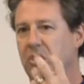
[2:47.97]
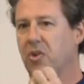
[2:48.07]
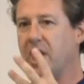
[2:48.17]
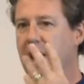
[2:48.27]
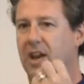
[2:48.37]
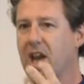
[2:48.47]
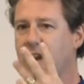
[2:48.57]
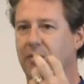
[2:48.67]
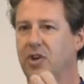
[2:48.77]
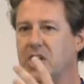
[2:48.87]
you get a
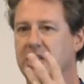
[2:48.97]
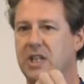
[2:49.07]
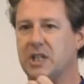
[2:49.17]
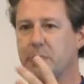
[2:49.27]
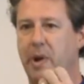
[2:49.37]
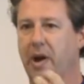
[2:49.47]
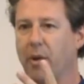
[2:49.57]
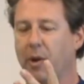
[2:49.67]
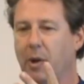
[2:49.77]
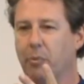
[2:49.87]
kind of yeasty
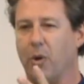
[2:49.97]
smell,